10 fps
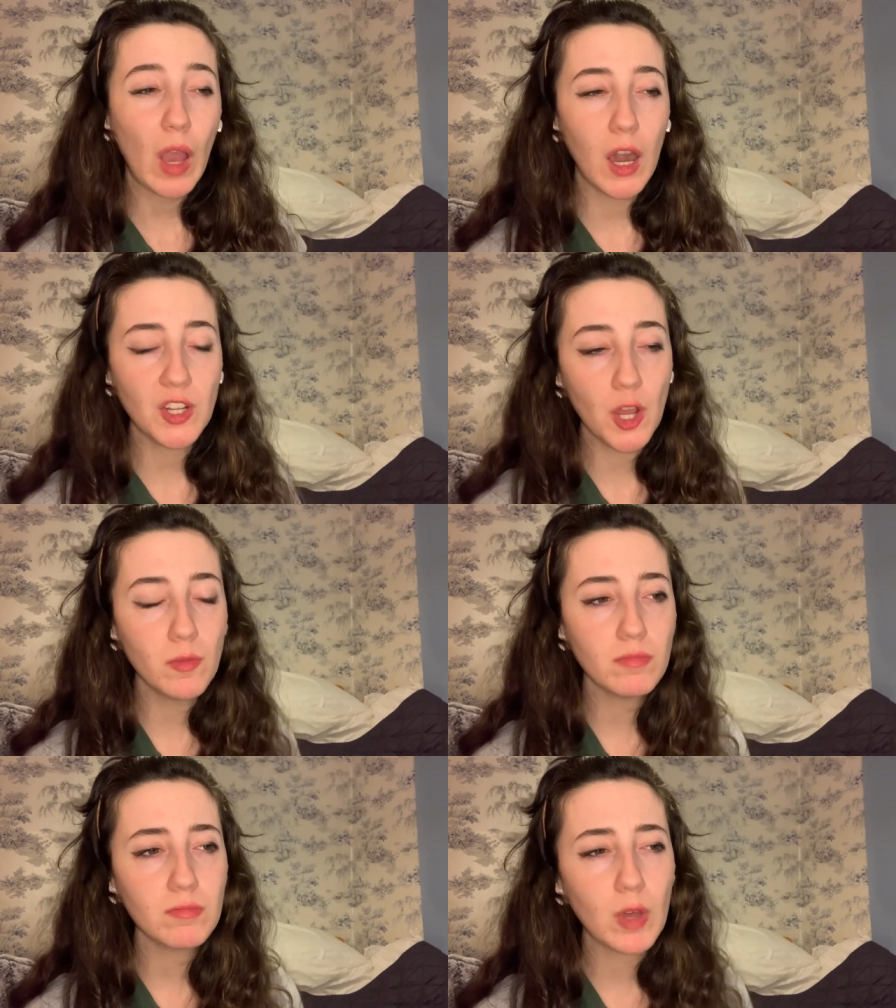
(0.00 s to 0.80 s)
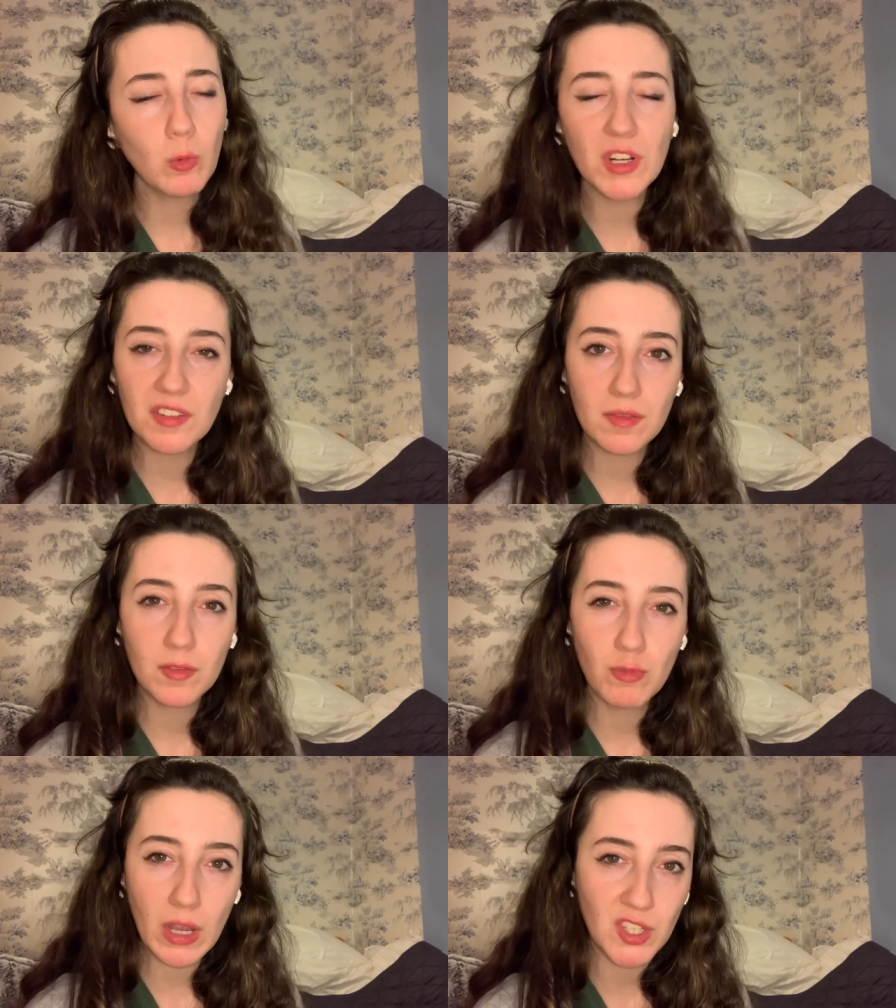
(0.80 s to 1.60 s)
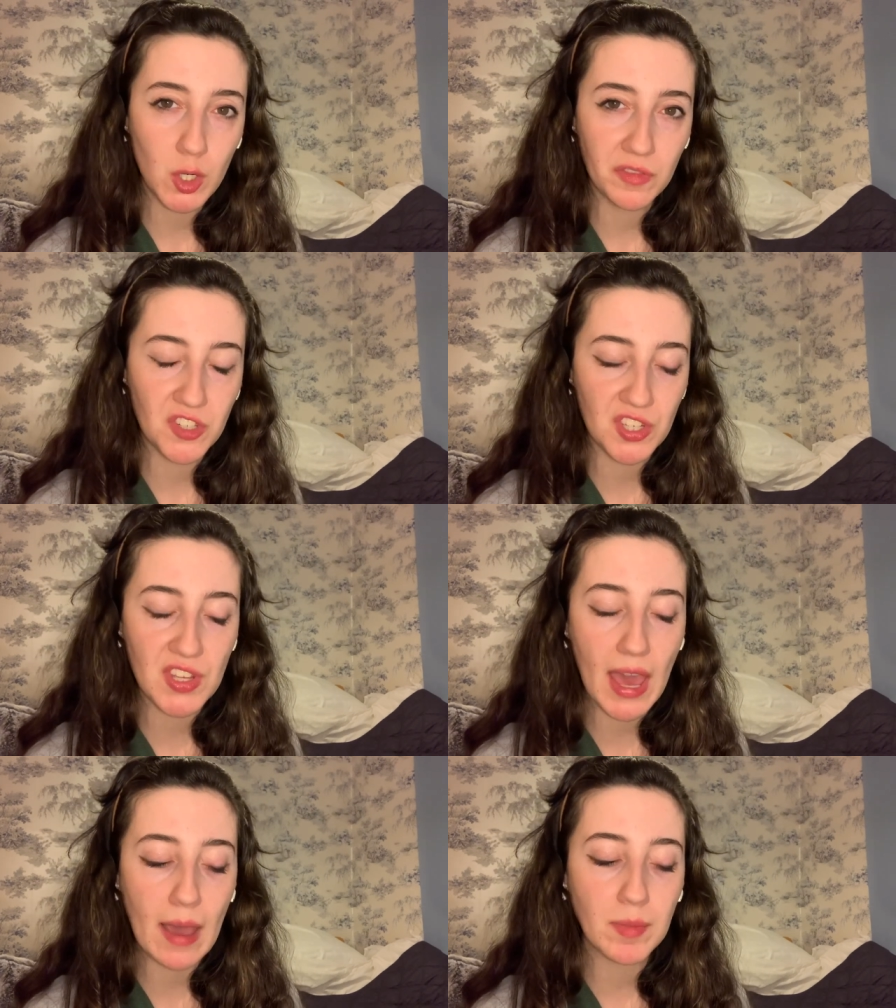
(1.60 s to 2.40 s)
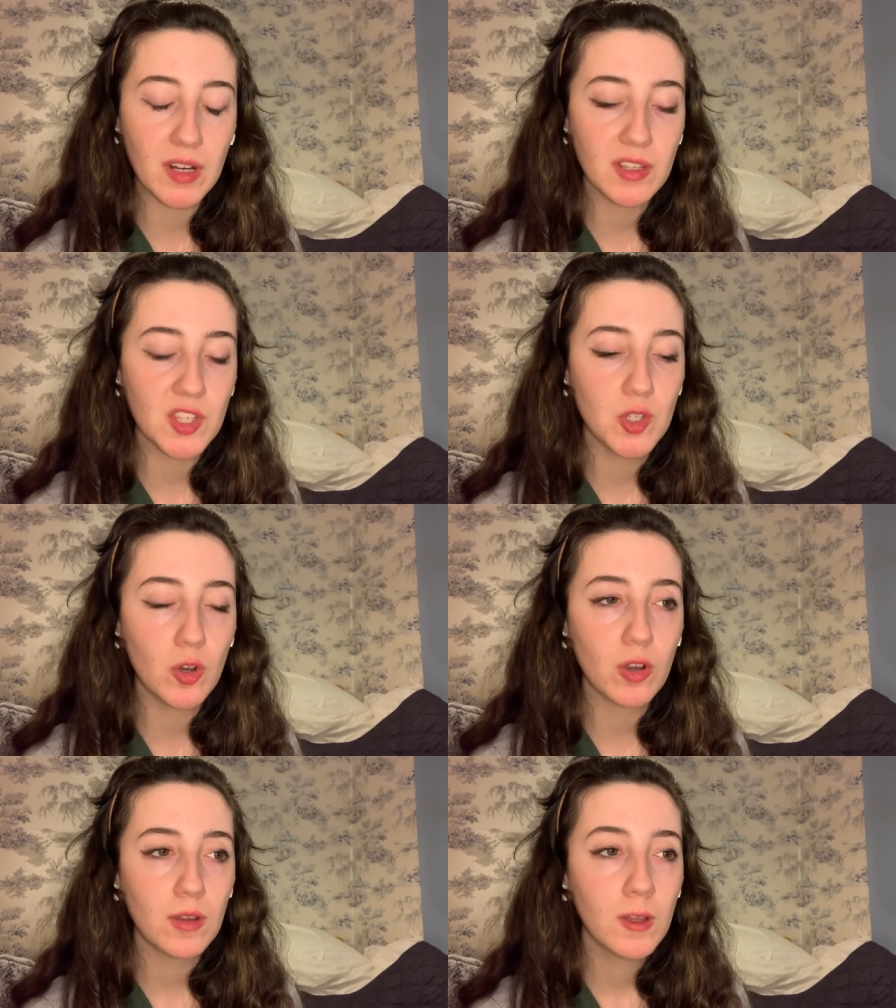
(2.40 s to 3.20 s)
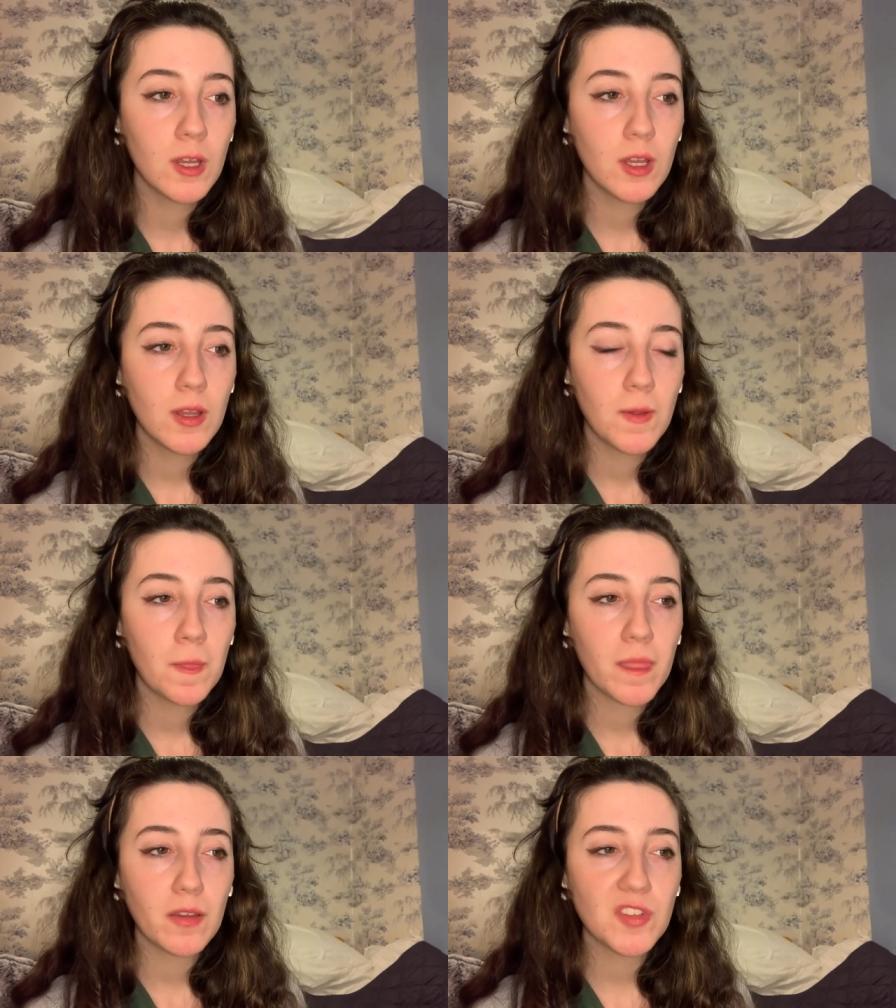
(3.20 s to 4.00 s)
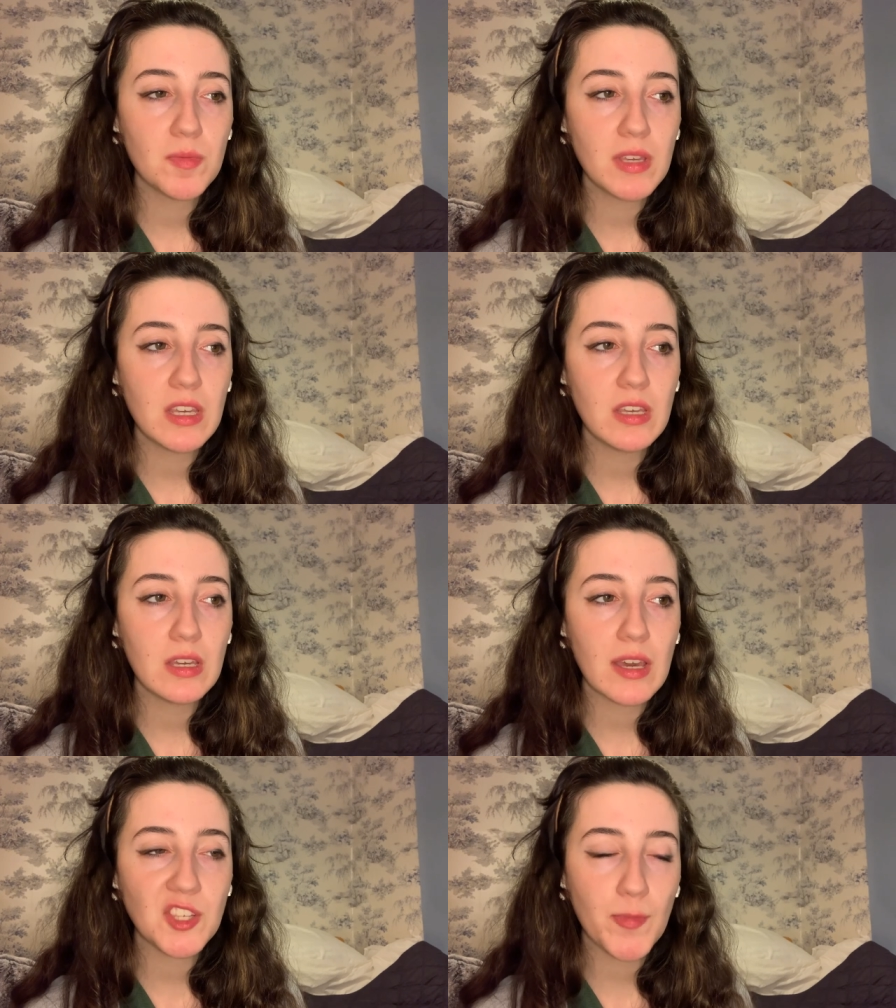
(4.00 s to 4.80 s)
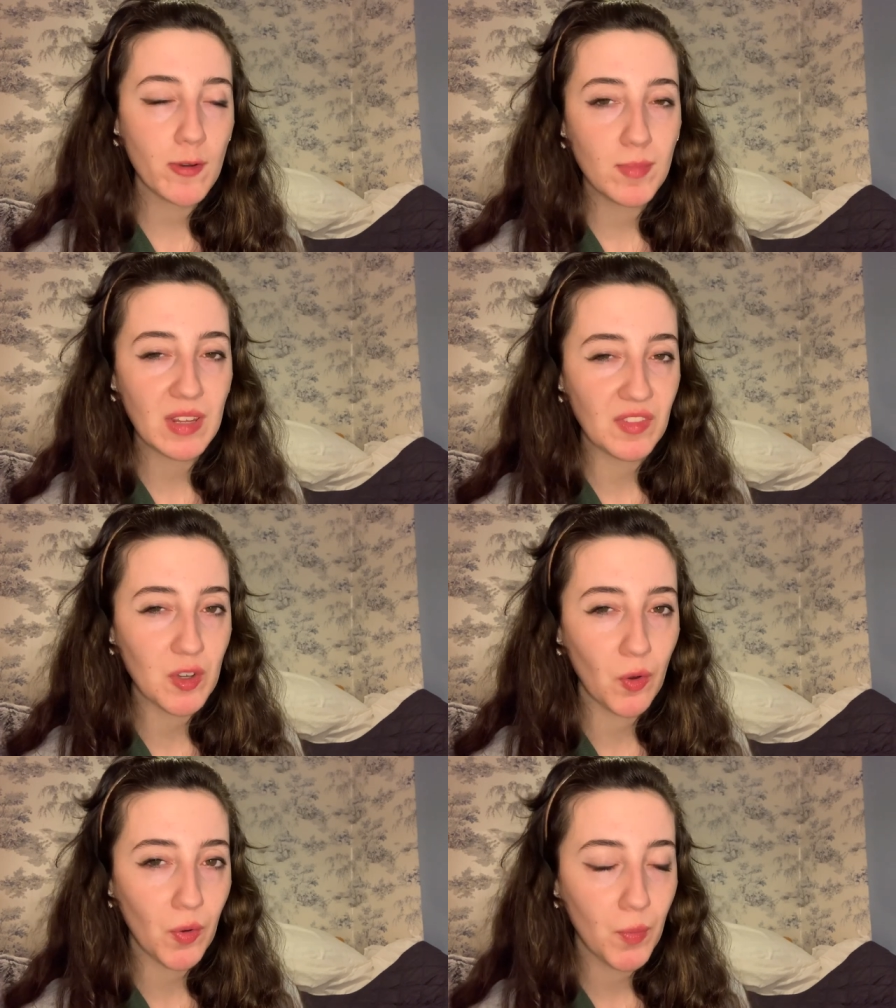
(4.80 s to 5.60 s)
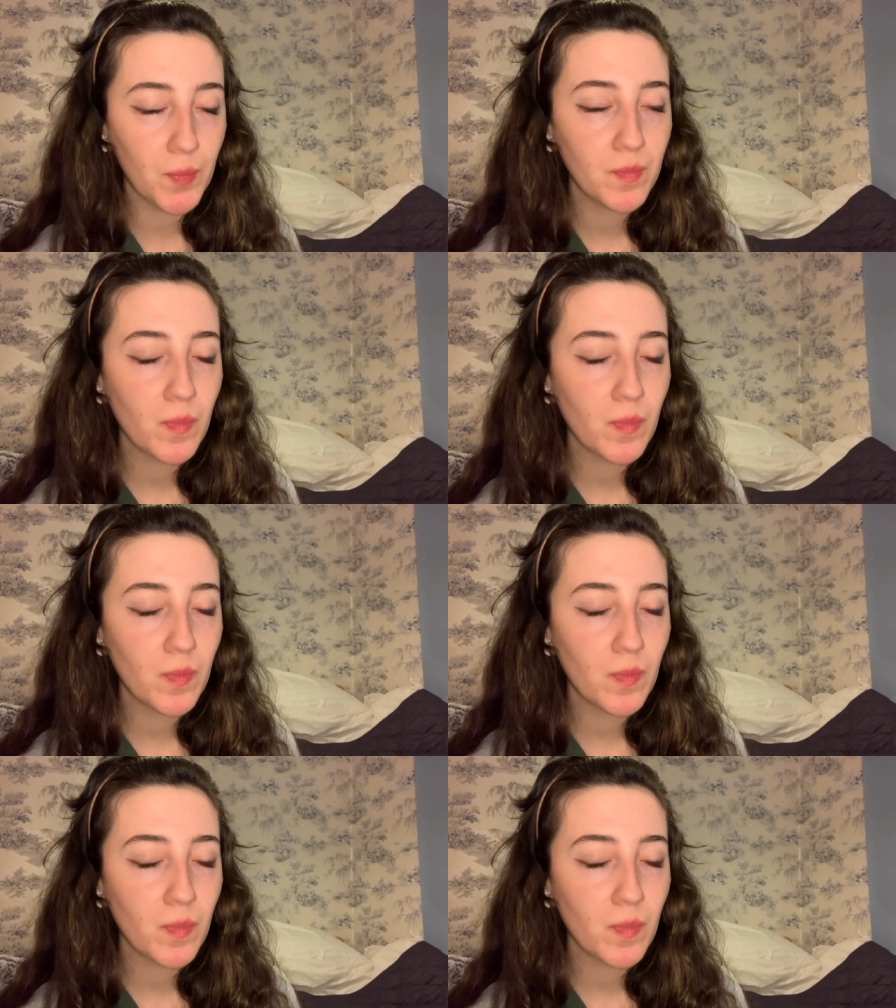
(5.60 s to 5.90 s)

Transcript: I don't I wouldn't write it off just yet, but it's not, to me, experimental.